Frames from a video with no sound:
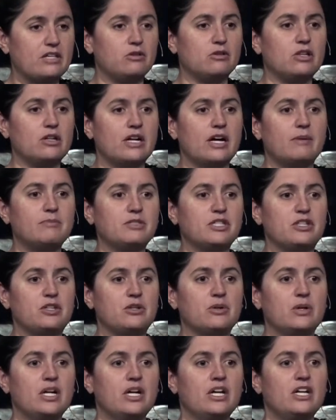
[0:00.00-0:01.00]
look up to,
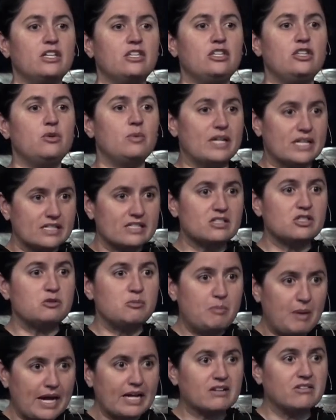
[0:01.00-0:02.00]
you
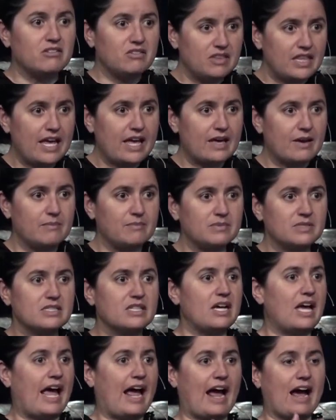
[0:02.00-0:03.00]
expect them to
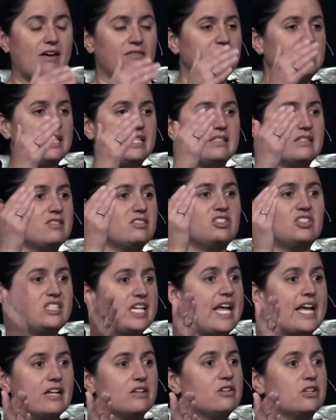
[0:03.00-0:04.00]
have these
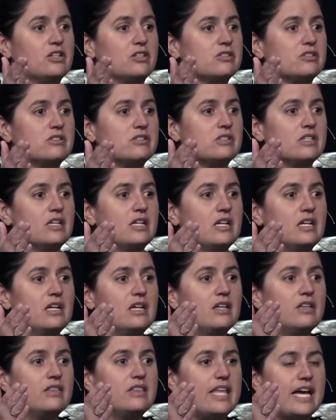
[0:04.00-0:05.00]
standards
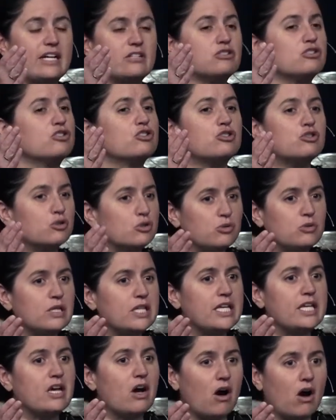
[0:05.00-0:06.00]
that
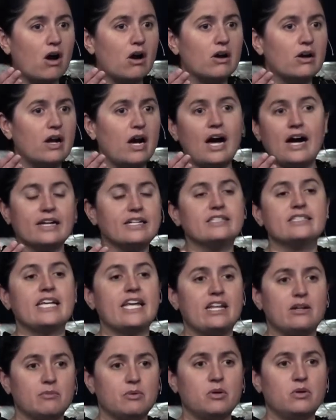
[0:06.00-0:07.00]
truly are
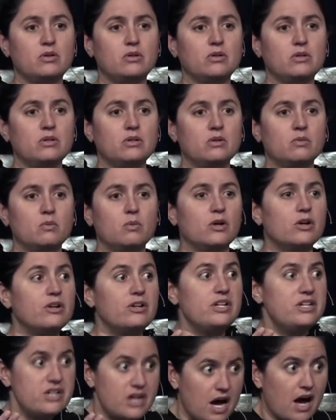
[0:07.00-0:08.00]
unattainable. We're
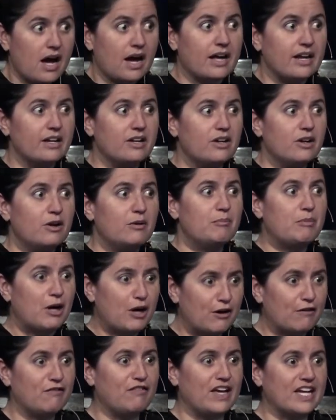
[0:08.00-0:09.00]
not
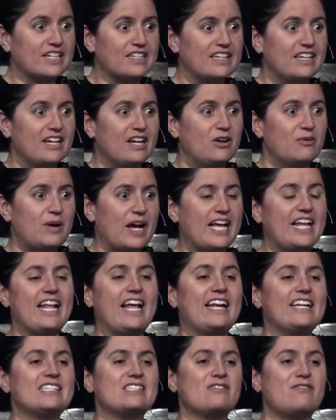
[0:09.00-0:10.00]
perfect, right?
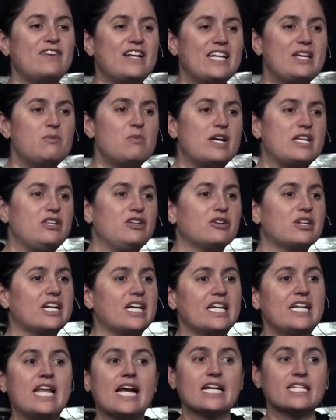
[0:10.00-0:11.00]
And it's funny when you're
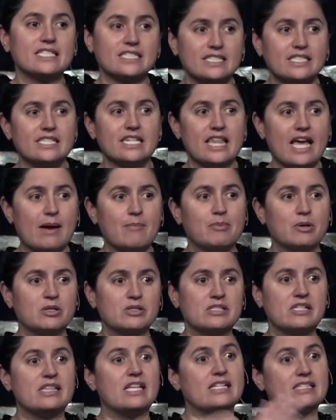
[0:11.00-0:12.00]
connected to that
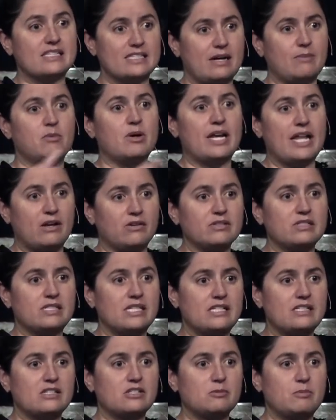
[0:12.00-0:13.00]
person that someone else
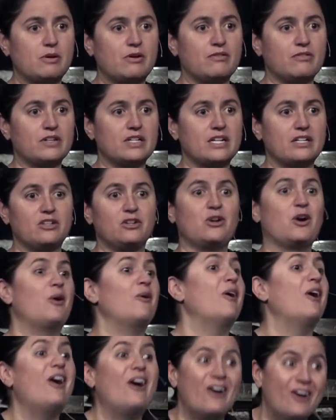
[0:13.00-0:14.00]
sees as perfect and you go,
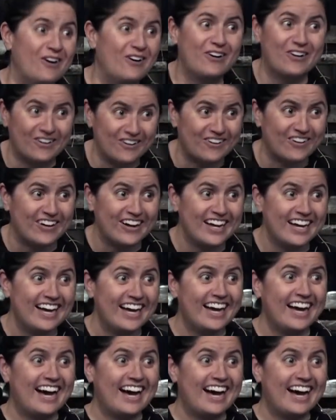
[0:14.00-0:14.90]
oh,